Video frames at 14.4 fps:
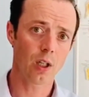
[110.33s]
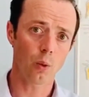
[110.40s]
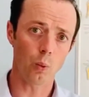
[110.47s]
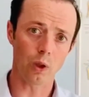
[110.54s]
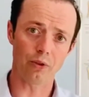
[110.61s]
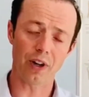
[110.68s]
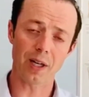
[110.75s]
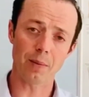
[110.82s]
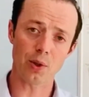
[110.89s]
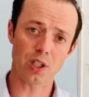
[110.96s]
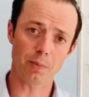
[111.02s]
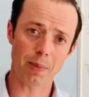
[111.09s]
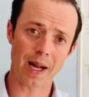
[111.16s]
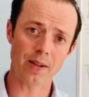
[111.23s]
will very much
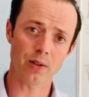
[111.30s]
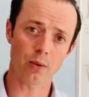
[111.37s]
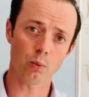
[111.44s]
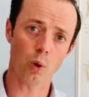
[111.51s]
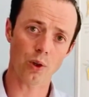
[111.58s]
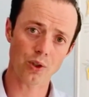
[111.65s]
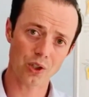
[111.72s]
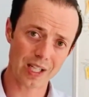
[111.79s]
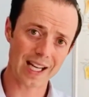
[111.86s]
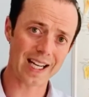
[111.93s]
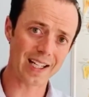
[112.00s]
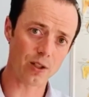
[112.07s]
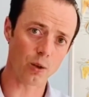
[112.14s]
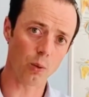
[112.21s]
depend on what
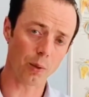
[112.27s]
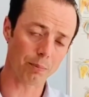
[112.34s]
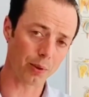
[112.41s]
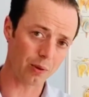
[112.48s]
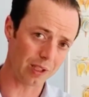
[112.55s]
stage or what